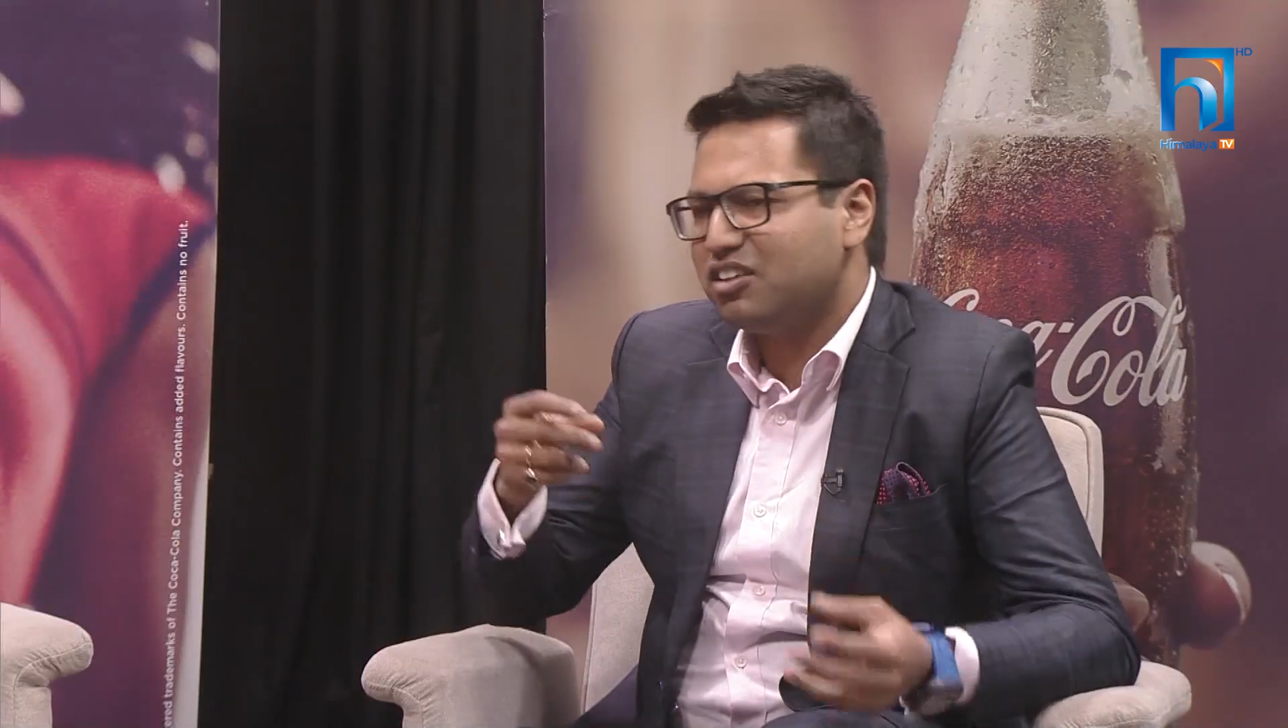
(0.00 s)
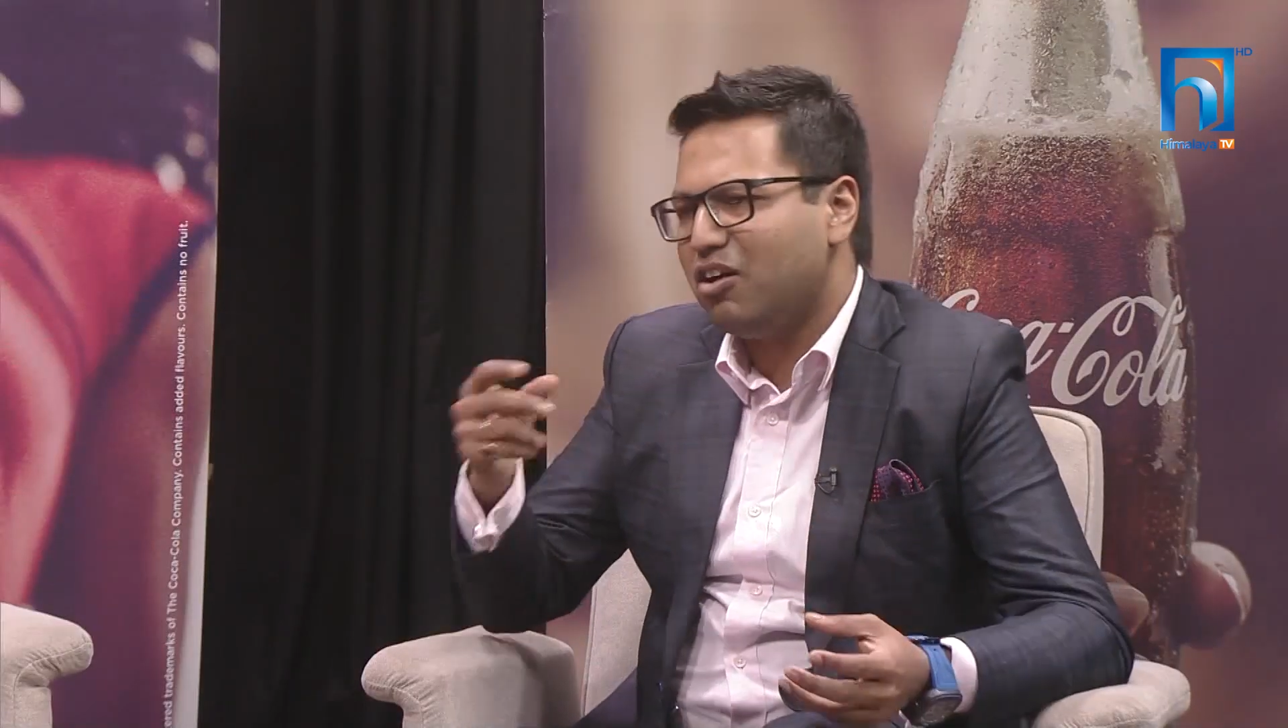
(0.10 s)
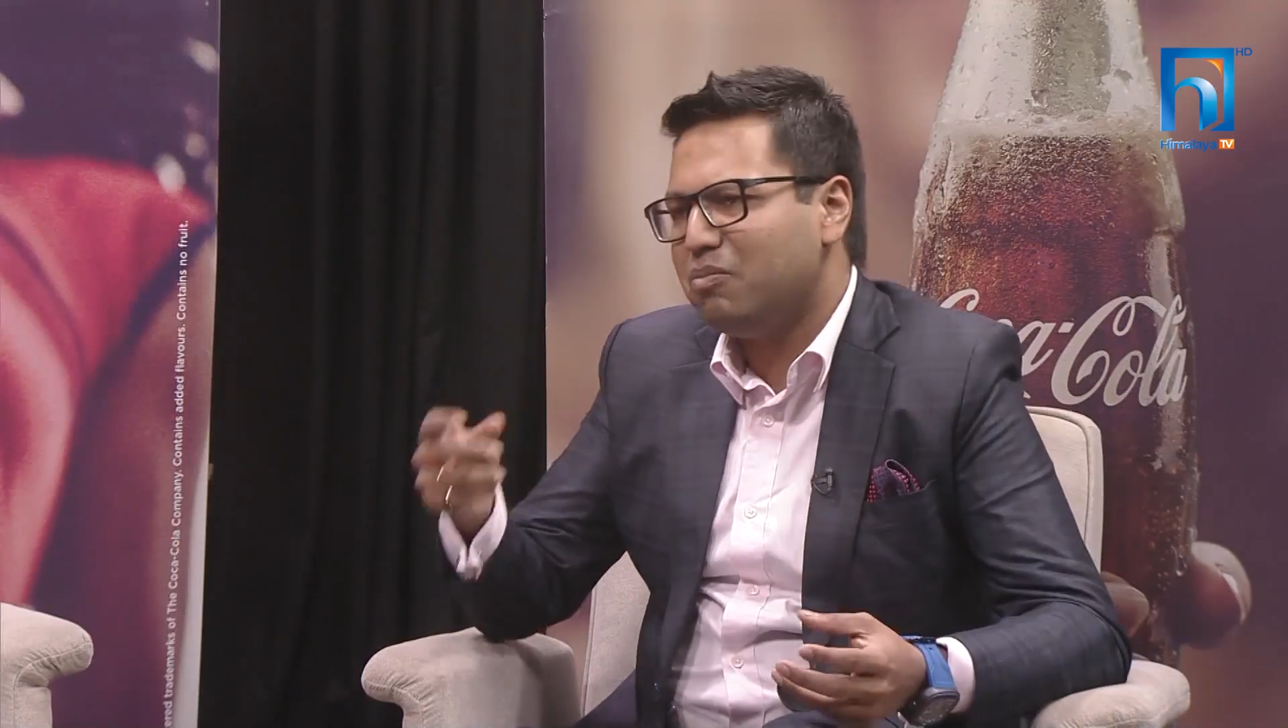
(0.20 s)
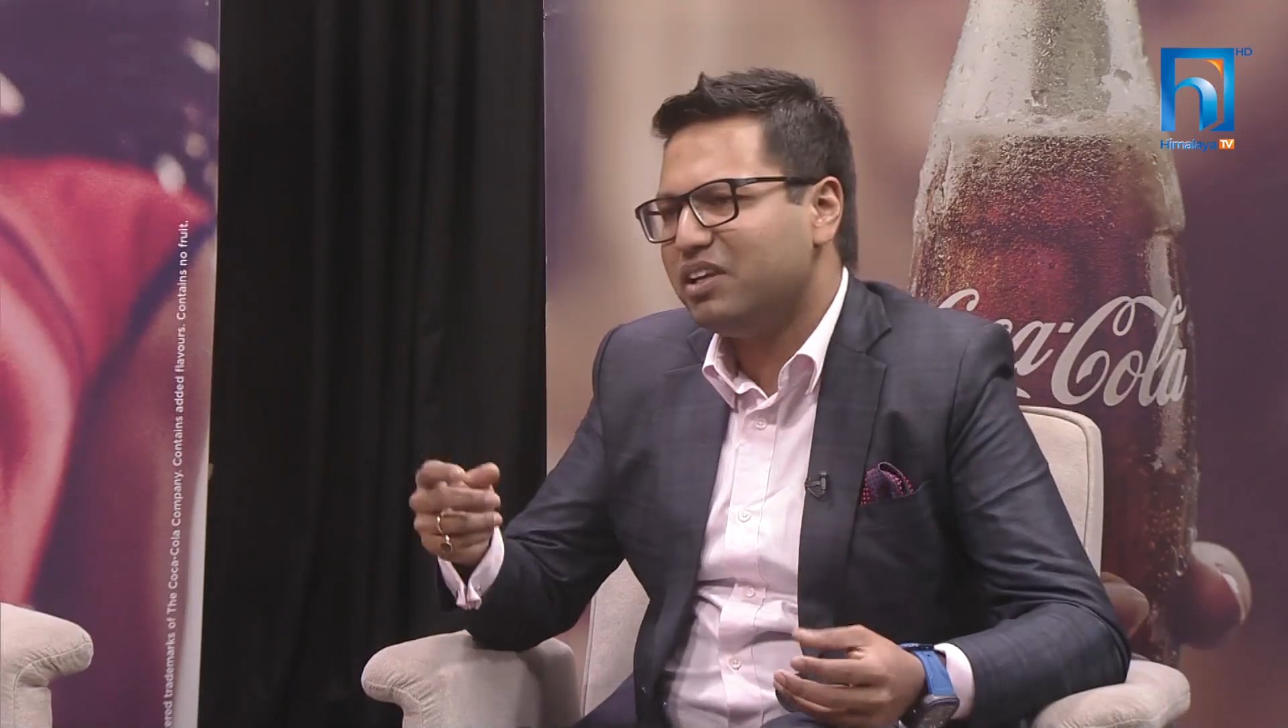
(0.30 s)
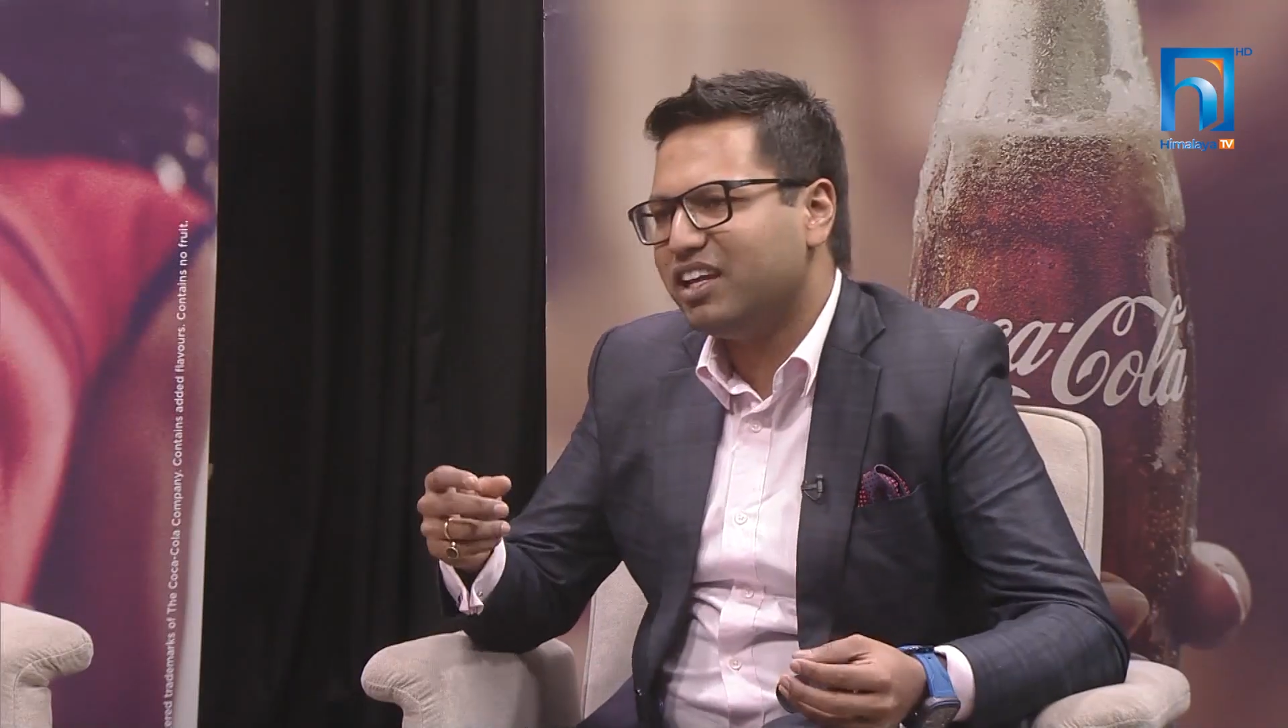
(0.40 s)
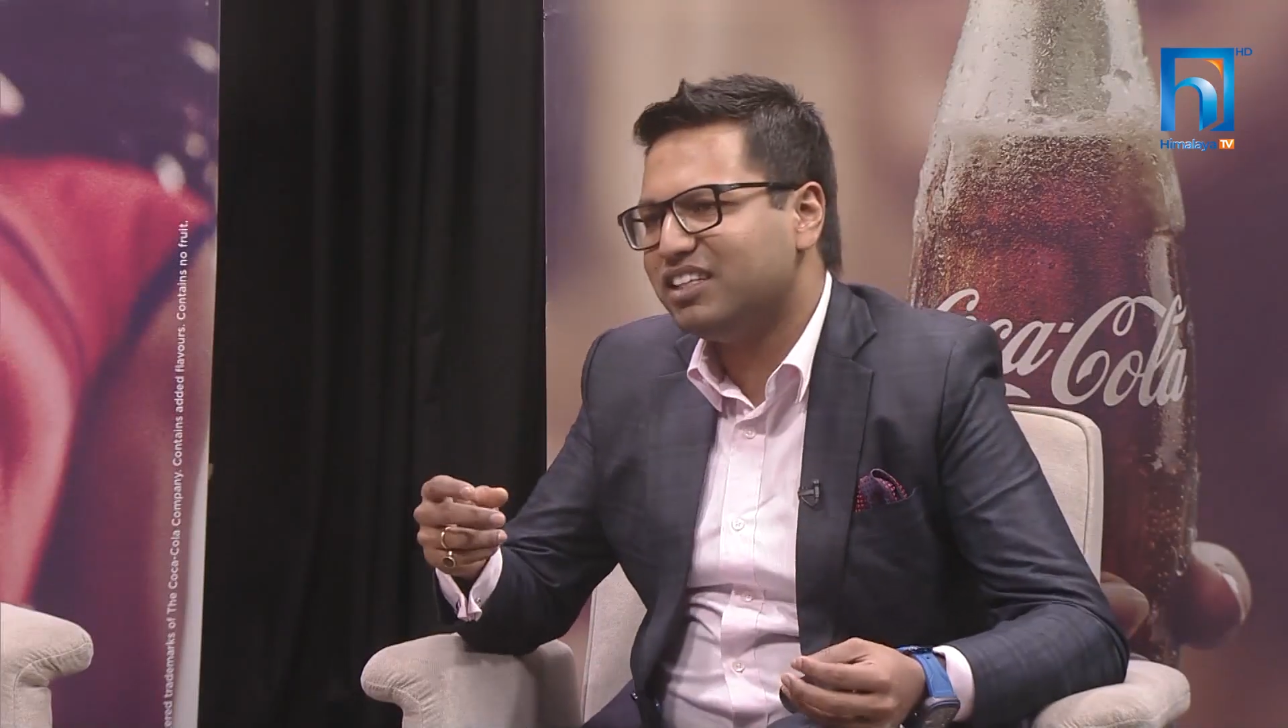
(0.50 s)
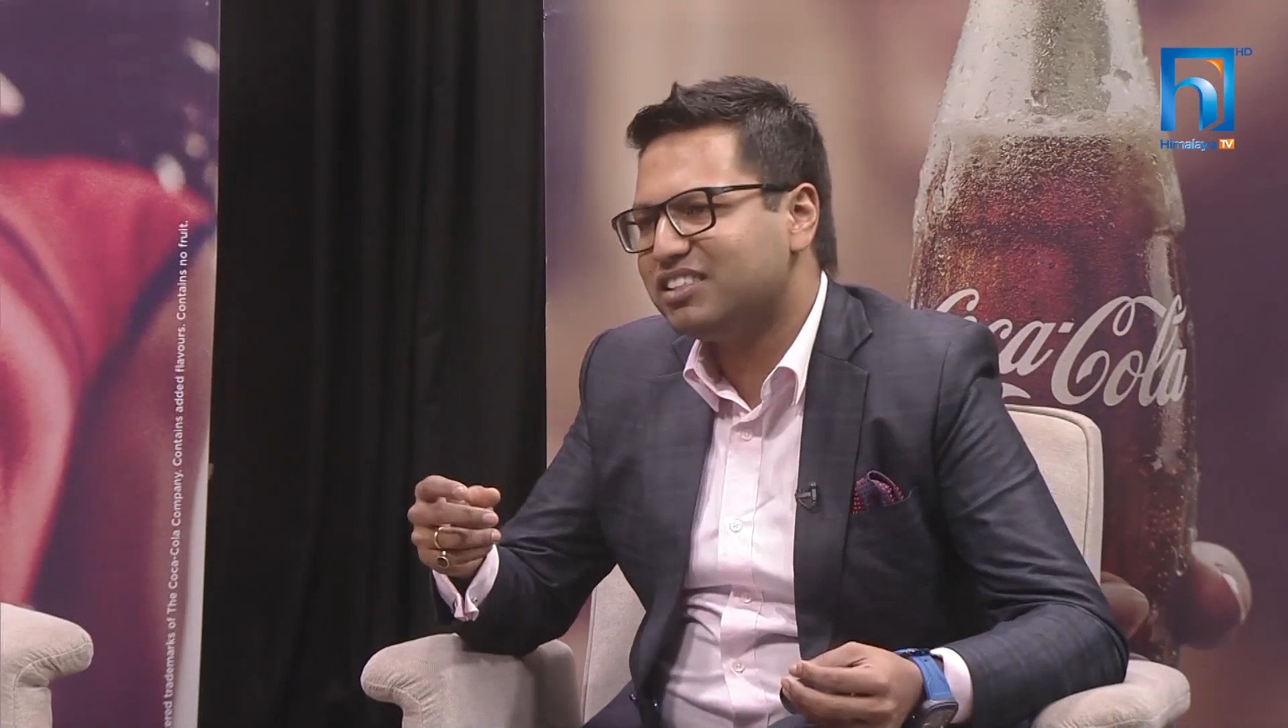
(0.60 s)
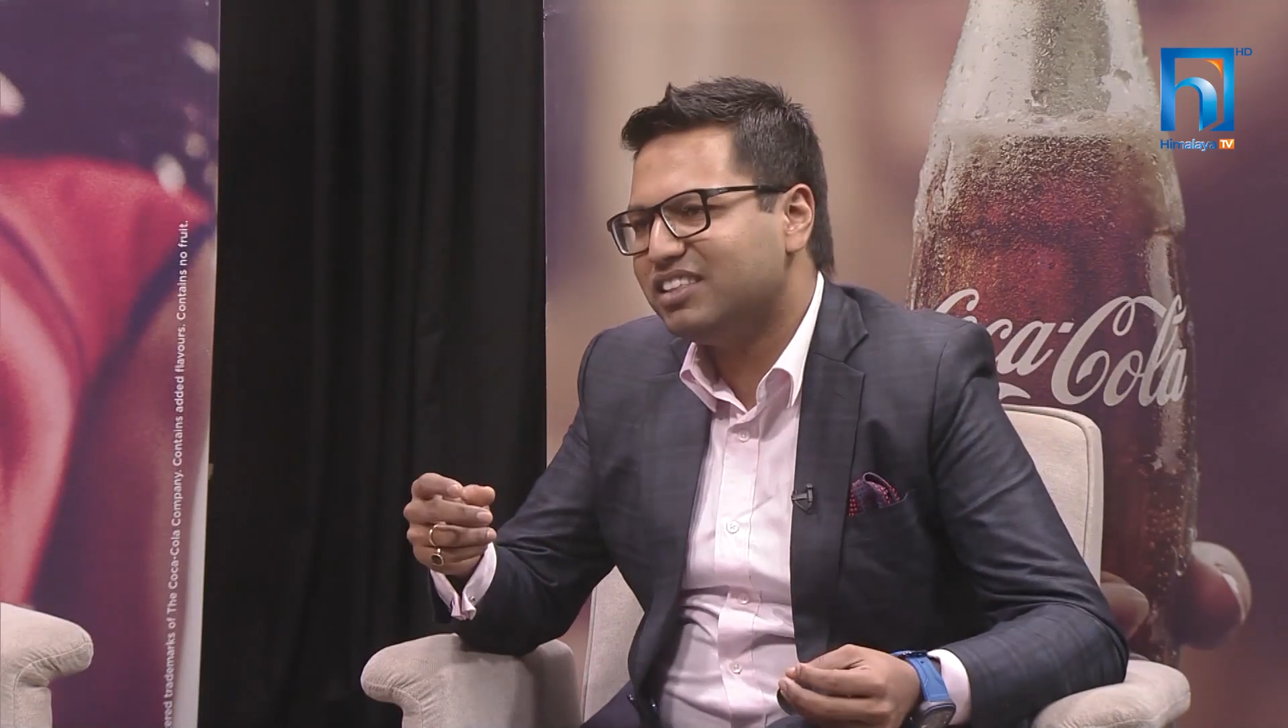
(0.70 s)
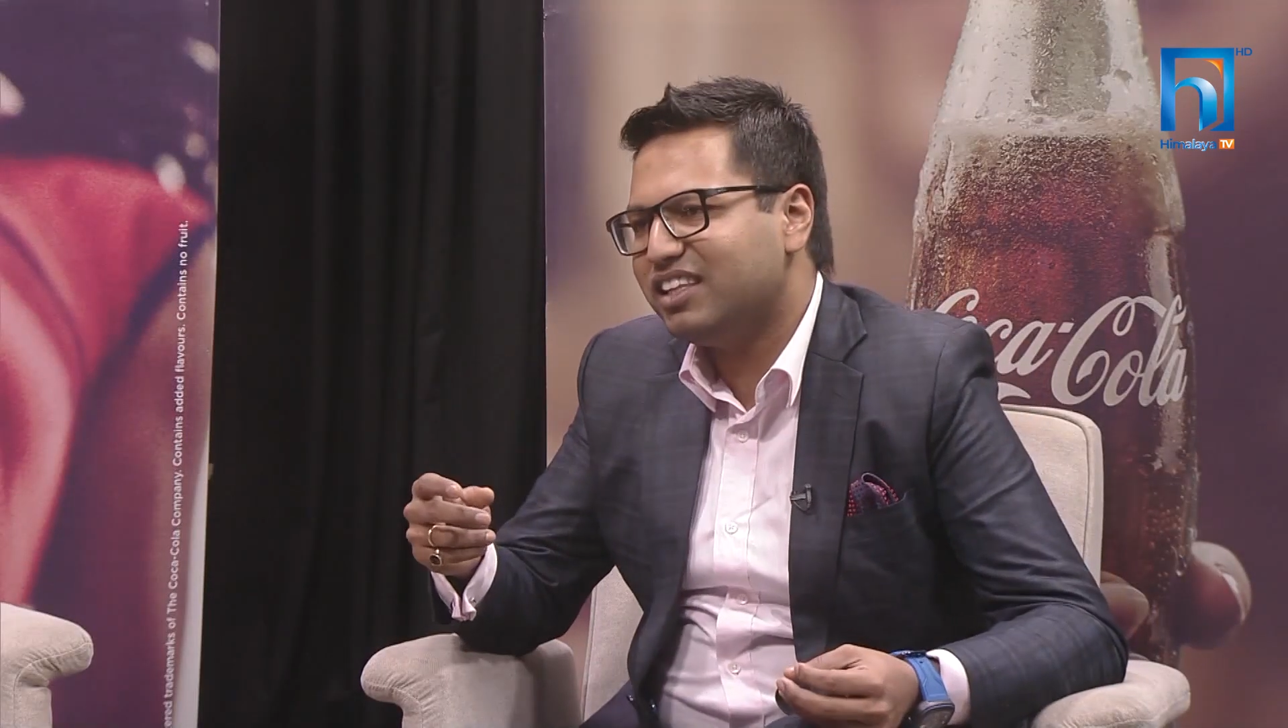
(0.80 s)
a complication